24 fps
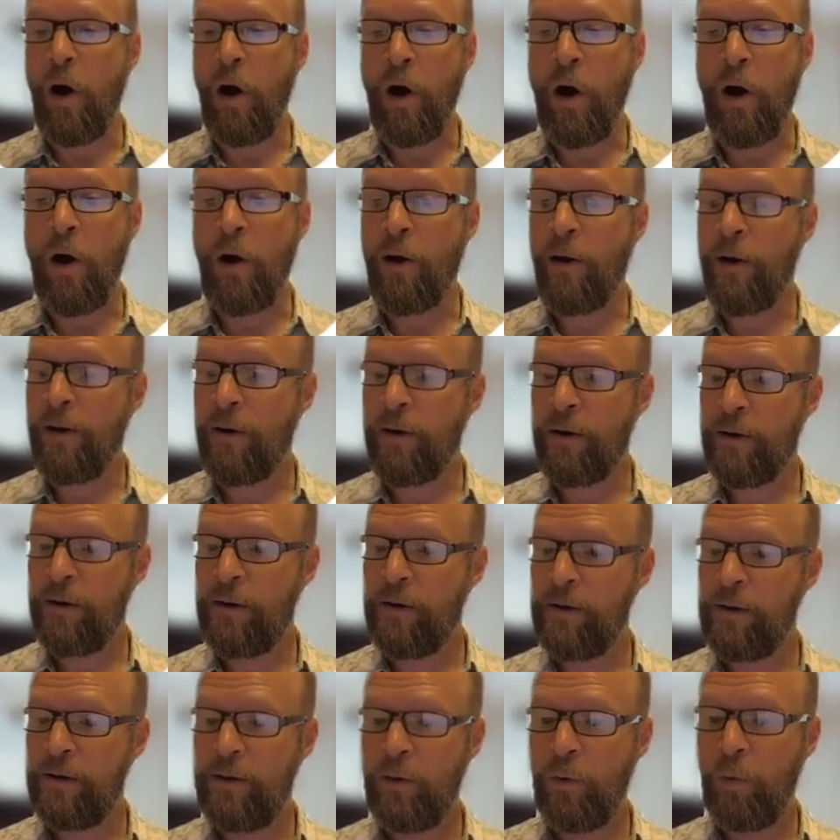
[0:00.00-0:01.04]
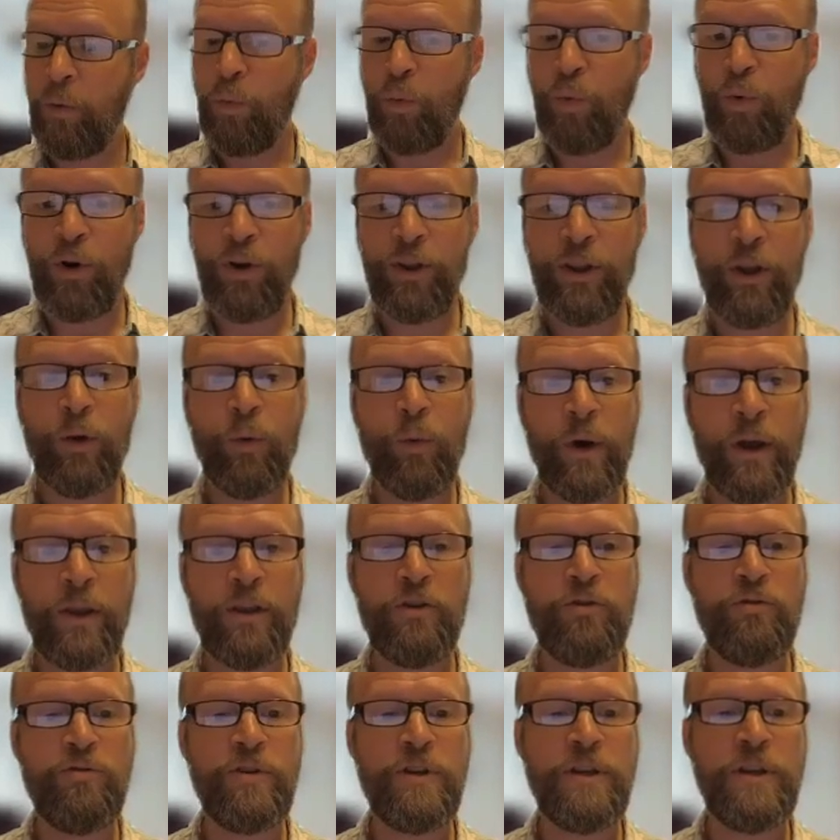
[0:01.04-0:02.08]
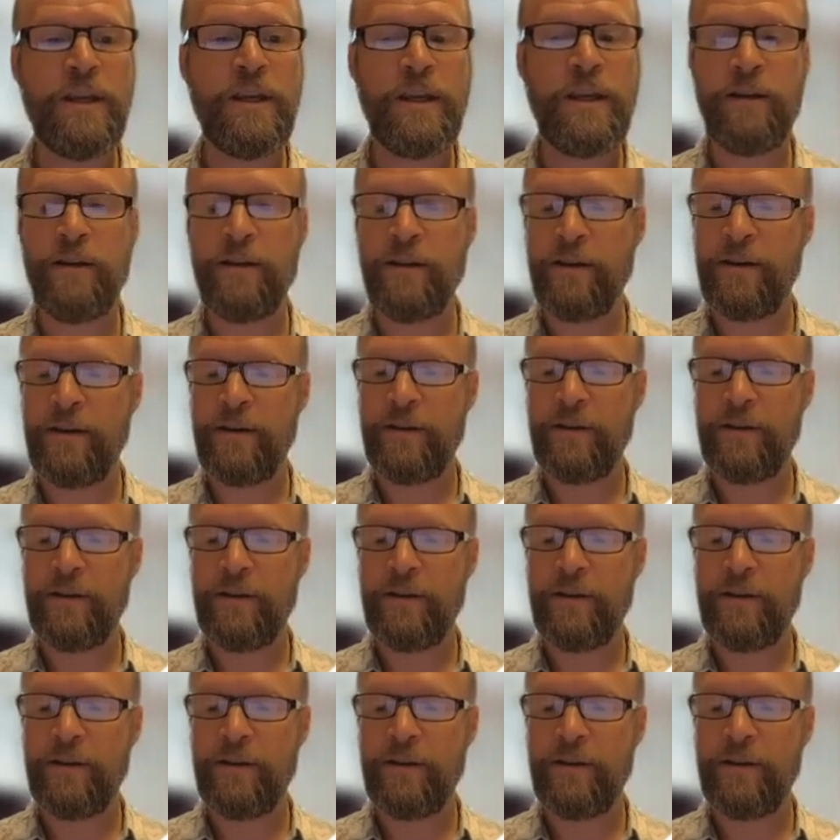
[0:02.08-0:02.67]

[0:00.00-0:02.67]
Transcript: are really what you need